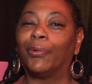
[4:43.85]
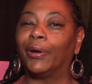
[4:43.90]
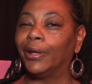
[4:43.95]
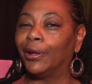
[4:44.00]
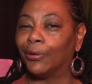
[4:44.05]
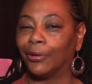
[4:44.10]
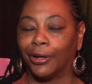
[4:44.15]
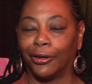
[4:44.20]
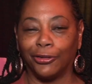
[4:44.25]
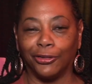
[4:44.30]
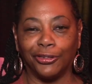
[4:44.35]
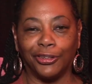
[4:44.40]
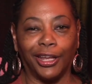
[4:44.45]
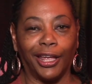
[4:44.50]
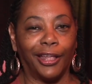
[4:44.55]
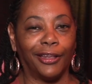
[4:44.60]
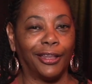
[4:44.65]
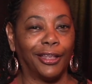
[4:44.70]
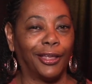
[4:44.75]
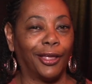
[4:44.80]
We don't
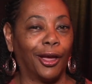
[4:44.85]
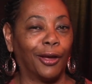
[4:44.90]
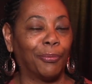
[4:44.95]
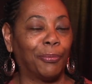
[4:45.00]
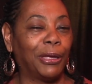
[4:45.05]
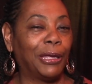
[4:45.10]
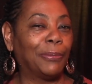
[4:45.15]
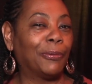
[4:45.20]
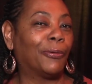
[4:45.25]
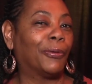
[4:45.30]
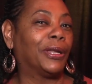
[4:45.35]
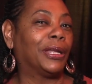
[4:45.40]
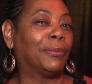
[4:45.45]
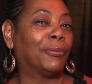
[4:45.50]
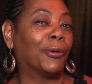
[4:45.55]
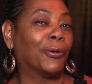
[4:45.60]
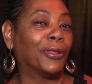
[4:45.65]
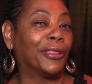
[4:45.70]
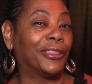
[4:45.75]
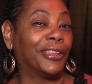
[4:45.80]
understand the young people any
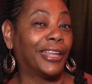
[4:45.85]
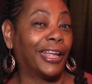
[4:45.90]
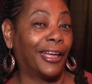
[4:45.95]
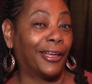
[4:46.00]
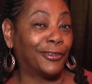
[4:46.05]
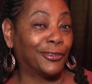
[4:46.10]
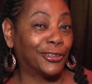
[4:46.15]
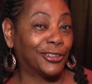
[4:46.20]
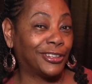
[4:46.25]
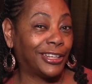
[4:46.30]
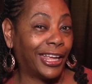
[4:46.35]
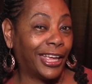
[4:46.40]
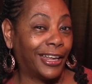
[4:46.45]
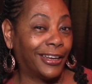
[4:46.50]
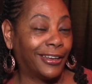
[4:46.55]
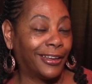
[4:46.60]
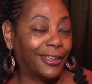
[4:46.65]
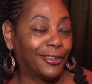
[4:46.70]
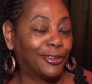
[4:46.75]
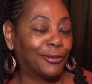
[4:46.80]
more than they
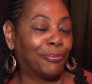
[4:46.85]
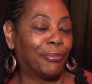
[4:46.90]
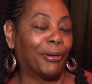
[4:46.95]
understand us,